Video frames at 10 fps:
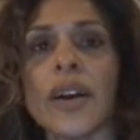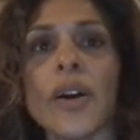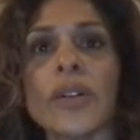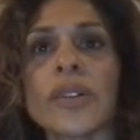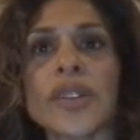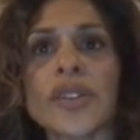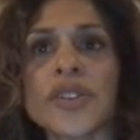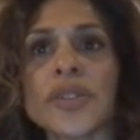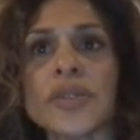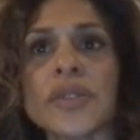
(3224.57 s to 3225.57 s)
all
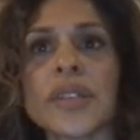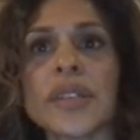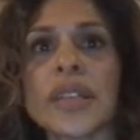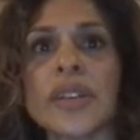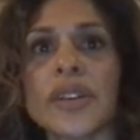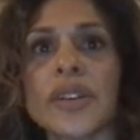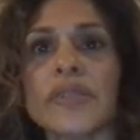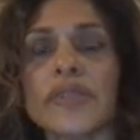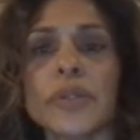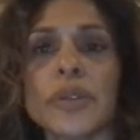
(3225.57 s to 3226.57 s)
tissues need a
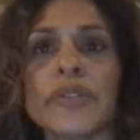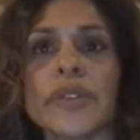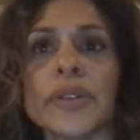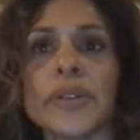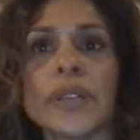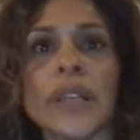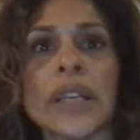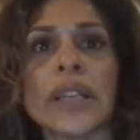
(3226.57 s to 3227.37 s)
good fluid flow.